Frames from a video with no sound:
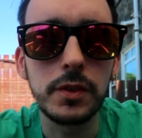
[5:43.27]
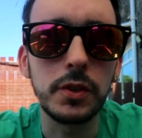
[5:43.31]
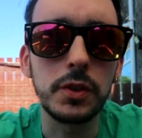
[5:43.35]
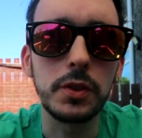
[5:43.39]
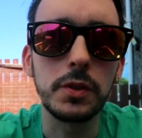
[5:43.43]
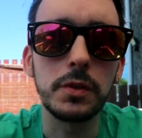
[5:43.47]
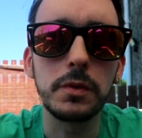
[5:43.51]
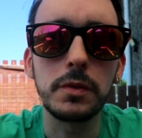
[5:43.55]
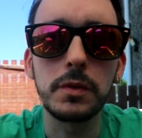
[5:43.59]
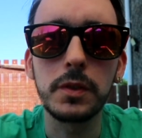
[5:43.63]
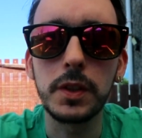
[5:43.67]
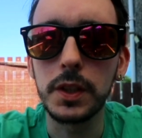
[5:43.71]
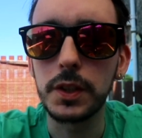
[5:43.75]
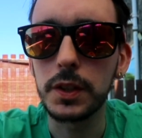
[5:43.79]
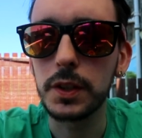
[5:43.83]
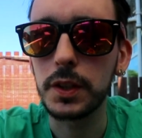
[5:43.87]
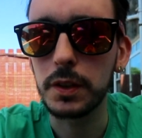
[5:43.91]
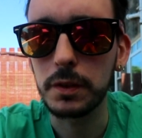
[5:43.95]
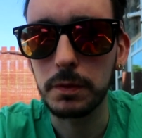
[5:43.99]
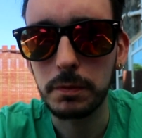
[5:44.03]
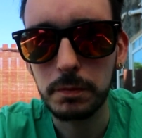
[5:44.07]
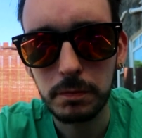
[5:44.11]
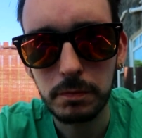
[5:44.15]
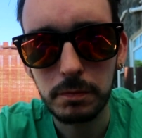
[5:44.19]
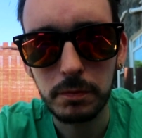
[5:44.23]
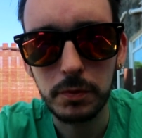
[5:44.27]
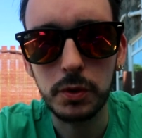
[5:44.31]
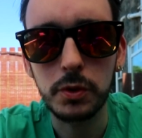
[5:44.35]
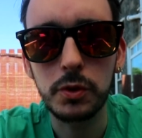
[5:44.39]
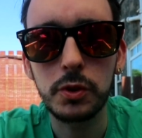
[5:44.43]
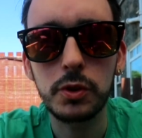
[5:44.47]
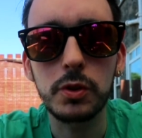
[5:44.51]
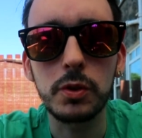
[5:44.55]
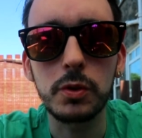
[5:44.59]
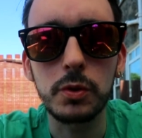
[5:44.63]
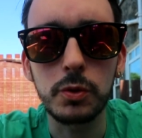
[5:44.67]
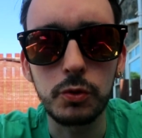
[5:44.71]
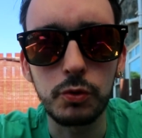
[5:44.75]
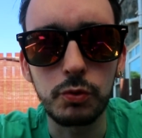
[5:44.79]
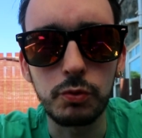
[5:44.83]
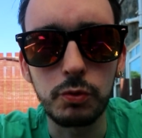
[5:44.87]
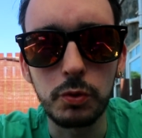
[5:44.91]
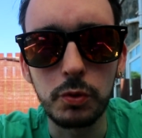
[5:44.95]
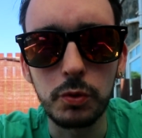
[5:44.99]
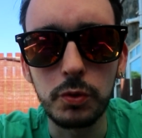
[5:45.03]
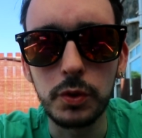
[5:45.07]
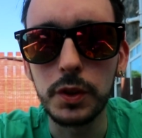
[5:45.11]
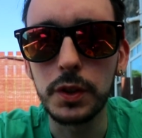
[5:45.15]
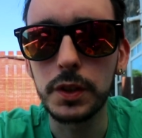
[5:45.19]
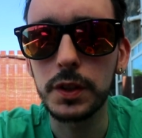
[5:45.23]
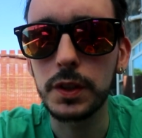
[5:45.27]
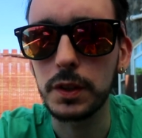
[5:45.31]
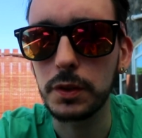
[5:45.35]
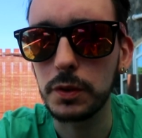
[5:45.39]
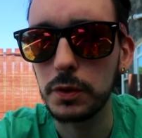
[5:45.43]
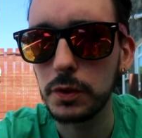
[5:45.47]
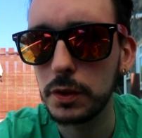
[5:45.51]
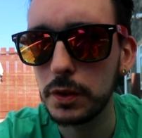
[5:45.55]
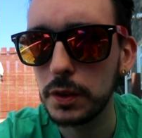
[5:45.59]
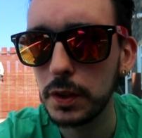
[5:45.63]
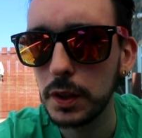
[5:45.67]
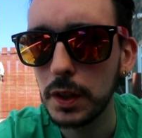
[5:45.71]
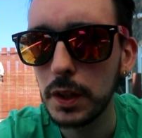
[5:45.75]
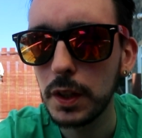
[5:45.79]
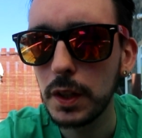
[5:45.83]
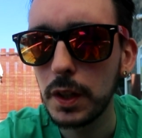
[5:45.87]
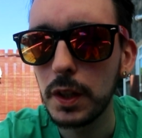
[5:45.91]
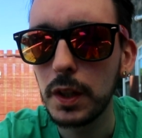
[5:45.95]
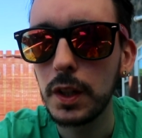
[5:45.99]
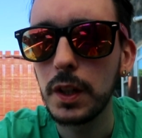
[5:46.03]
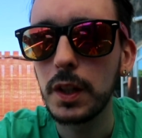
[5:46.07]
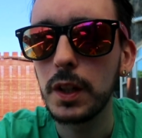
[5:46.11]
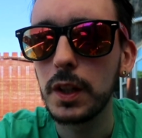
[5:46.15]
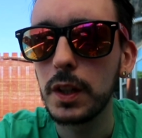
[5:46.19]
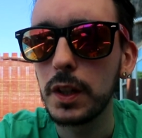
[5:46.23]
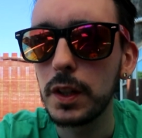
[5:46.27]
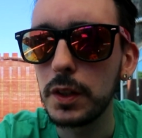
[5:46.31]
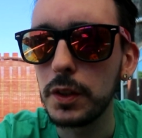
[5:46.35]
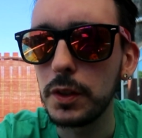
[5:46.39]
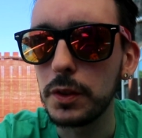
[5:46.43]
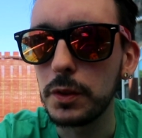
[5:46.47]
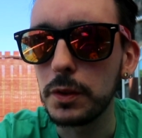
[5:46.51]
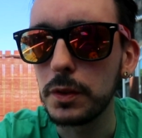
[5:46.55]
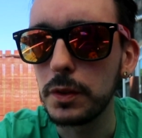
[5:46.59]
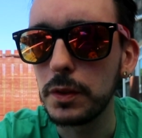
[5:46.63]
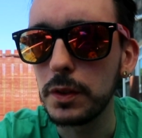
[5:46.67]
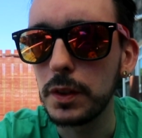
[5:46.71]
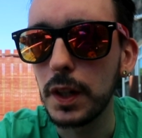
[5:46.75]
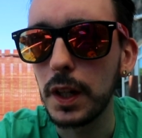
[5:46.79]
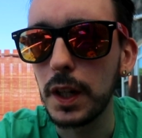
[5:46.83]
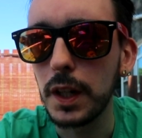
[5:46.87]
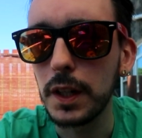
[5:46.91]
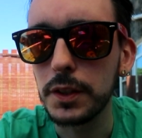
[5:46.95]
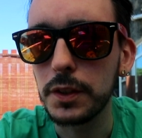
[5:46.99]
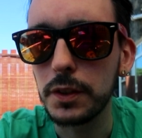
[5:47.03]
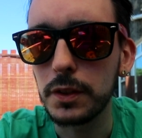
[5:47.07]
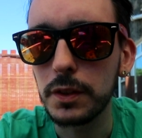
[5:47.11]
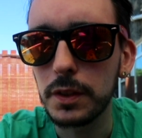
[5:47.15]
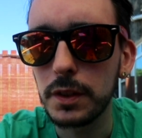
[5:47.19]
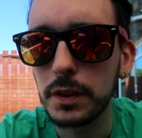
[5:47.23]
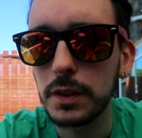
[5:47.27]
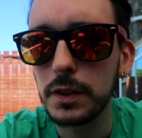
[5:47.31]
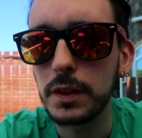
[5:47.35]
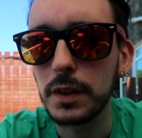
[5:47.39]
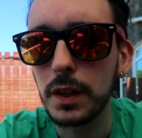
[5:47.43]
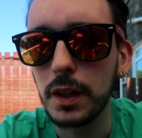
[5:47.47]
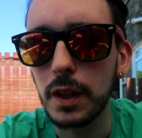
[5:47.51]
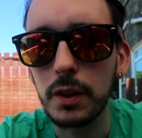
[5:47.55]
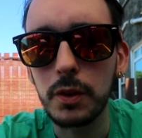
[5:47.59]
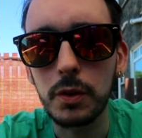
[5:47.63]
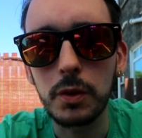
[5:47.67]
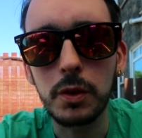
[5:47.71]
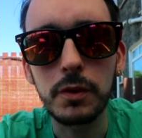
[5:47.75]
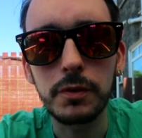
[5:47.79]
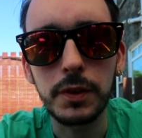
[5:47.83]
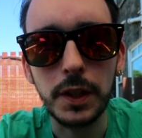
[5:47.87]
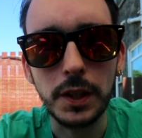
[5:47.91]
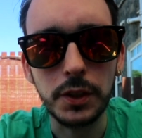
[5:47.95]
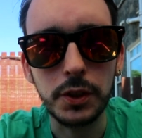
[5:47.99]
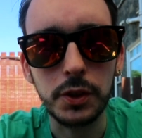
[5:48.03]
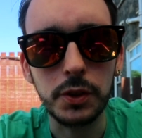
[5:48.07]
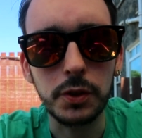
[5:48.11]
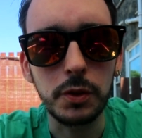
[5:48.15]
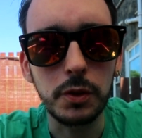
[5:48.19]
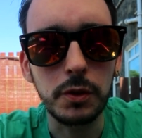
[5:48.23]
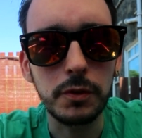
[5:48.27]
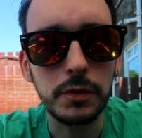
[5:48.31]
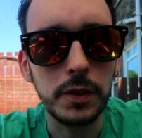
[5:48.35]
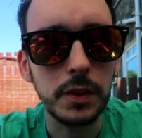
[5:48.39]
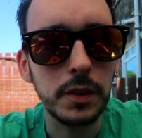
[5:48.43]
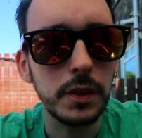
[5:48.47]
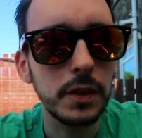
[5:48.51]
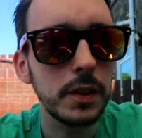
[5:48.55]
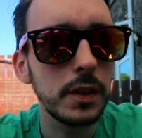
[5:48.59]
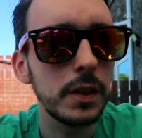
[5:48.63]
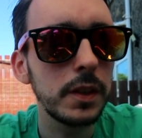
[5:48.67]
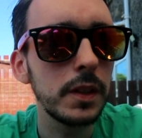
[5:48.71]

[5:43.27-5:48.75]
You know, it's a good solid drone, it's a good, you know, has a lot of things to offer.